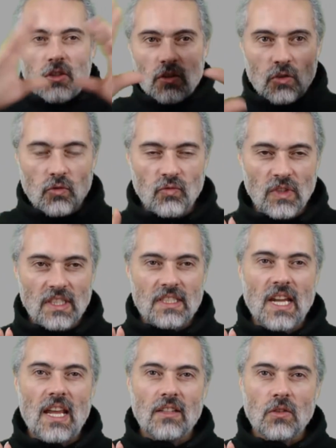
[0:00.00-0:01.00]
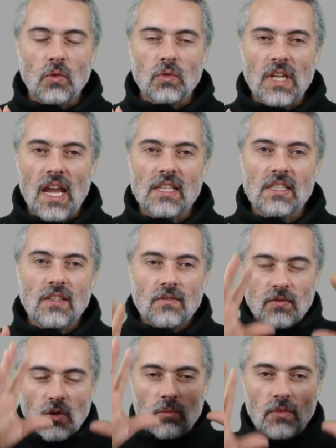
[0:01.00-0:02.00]
You can do really technical testing
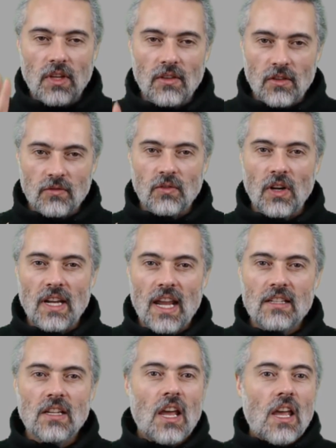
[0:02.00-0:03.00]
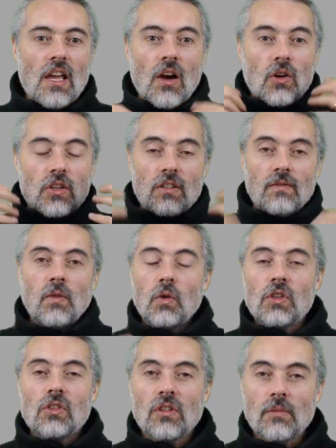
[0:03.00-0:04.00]
from the front end, or you can
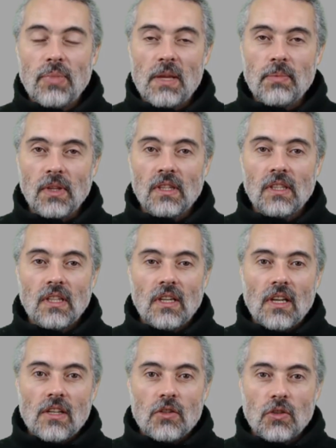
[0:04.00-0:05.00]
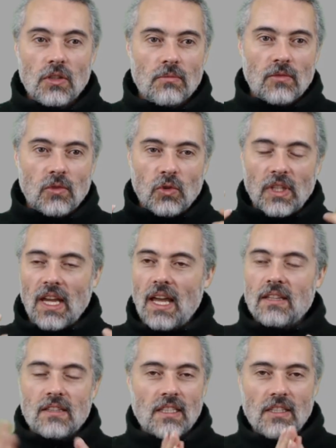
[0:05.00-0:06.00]
focus on the people. You can look
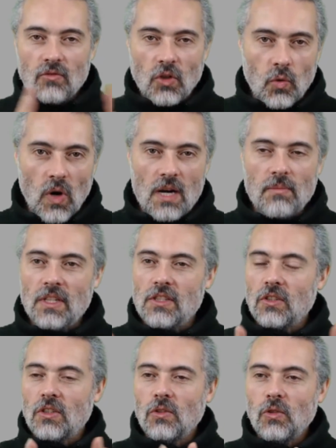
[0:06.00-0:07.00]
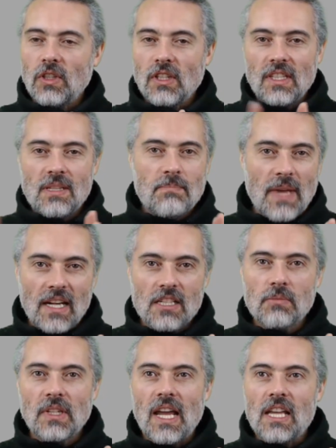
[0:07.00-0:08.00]
at the requirements, you can look at the
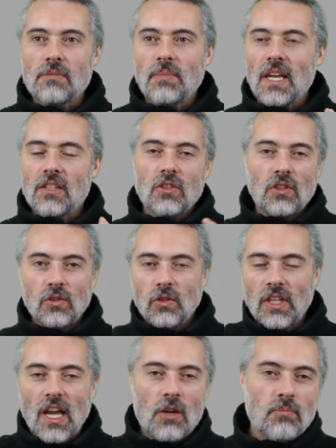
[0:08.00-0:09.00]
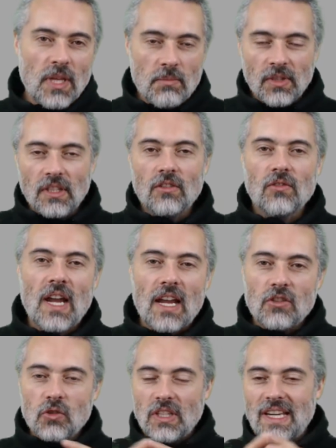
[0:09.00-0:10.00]
management aspects, you can look at how people
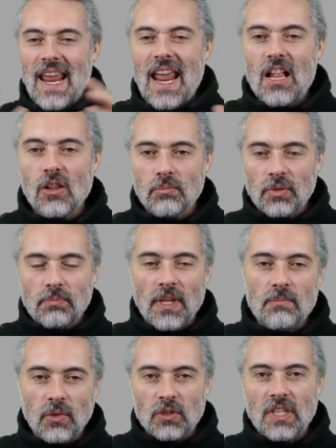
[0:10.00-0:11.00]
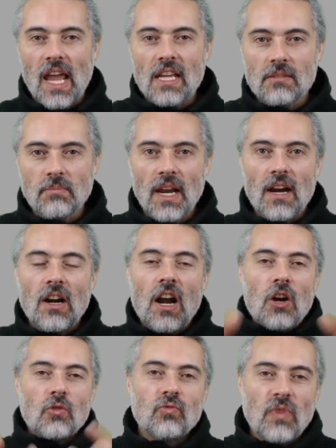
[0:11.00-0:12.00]
interact, you can help people test better
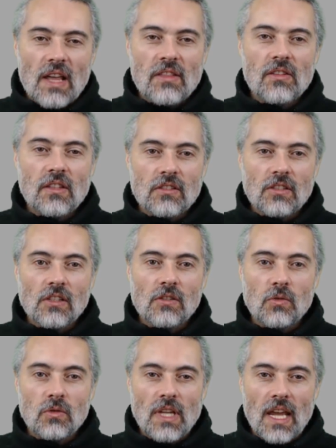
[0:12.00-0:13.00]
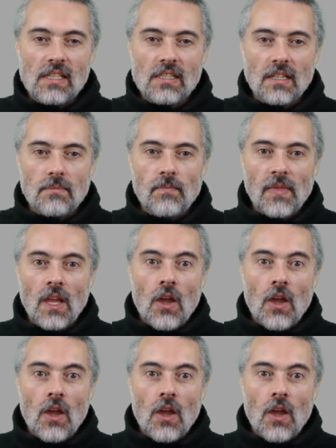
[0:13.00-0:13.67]
rather than just do testing.